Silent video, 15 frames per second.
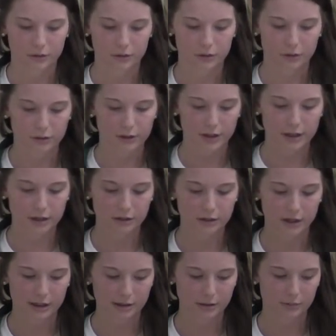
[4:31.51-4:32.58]
30
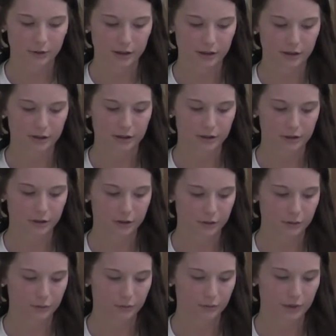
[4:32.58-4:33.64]
chest compressions,
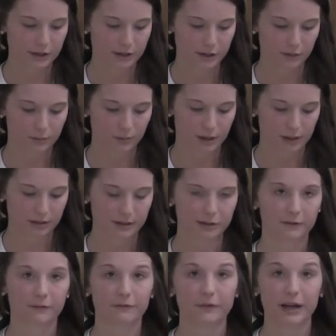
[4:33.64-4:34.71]
2 rescue breaths,
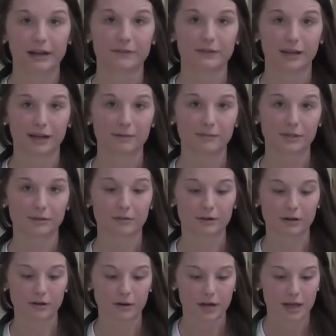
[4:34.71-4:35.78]
5 times in a
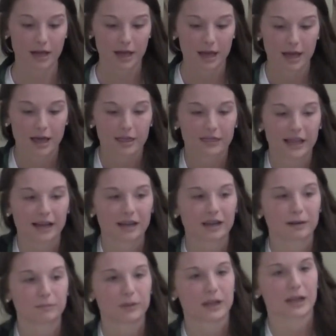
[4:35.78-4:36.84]
row, that
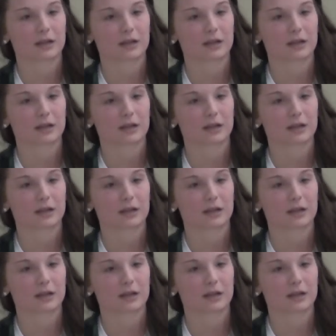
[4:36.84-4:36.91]
can be